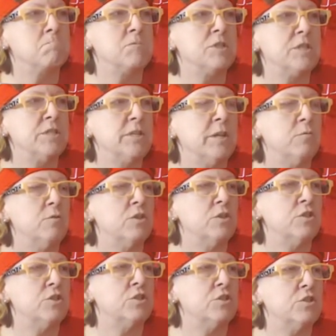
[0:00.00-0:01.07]
She said it
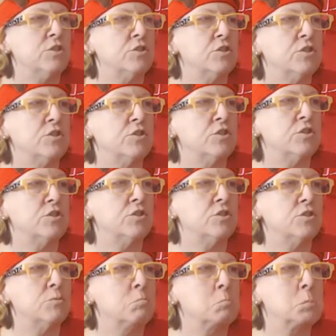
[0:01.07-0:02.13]
was
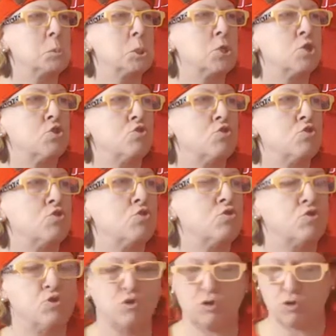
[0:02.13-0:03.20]

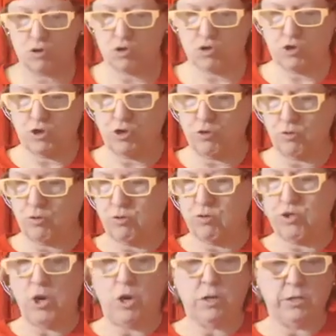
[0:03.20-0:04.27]
shoot,
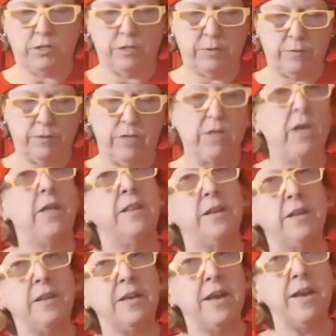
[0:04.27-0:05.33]
chocolate something.
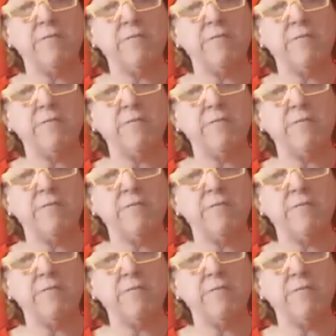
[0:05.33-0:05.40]
They didn't